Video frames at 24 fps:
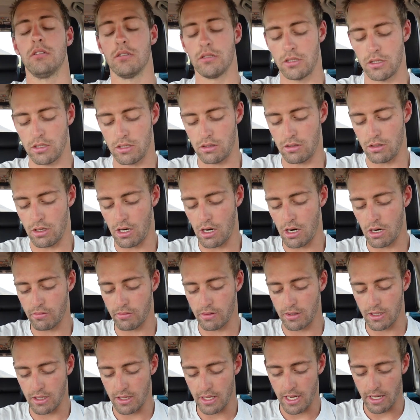So the
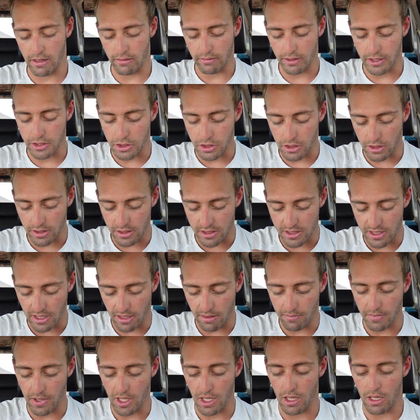hardware that they originally
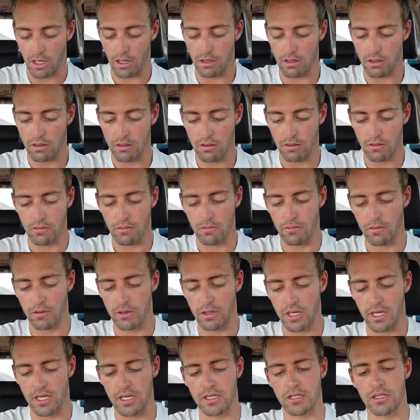sent me were
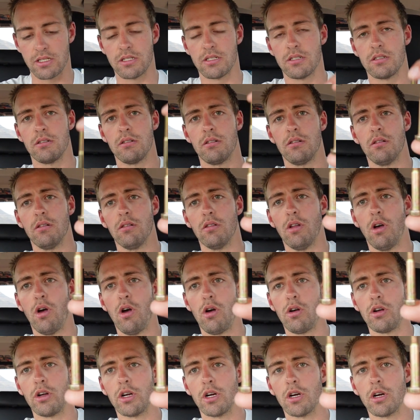these
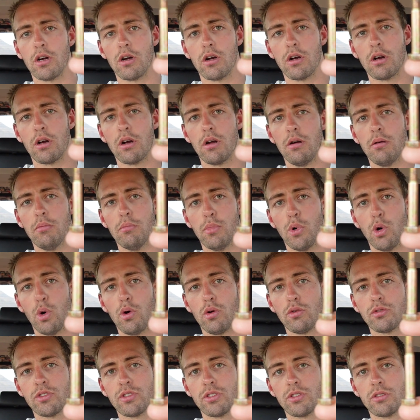longer
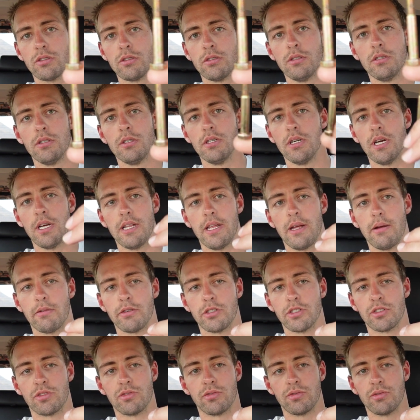bolts, and they were
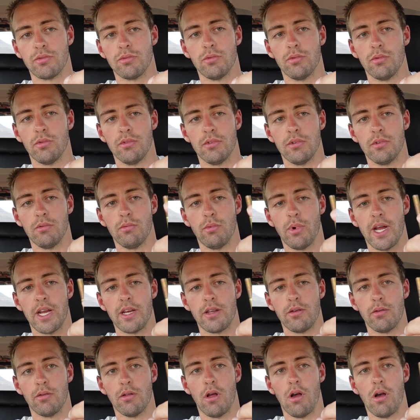just way
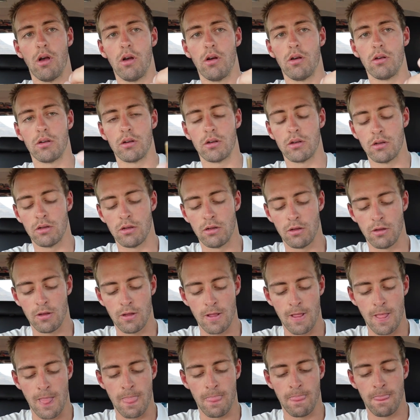too long
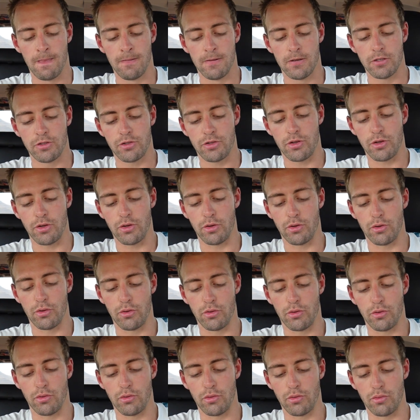
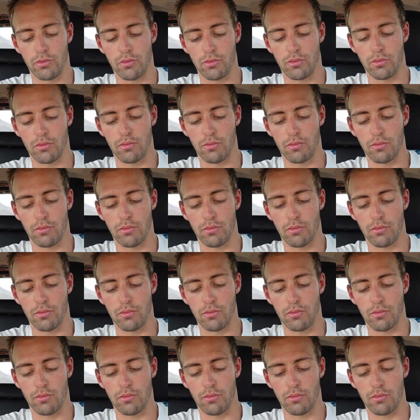to